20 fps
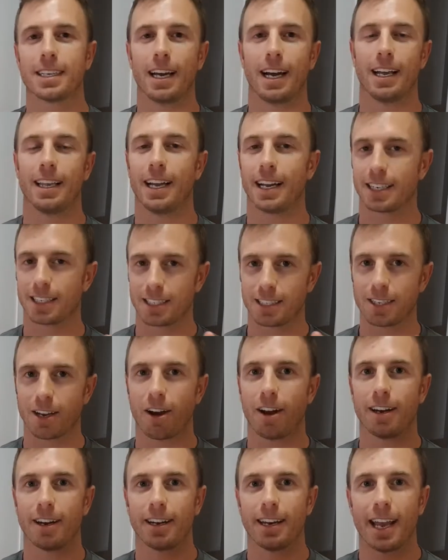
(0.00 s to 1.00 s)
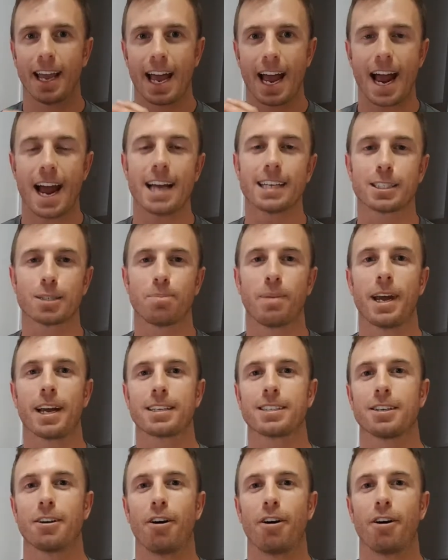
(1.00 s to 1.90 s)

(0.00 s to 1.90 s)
like certain aspects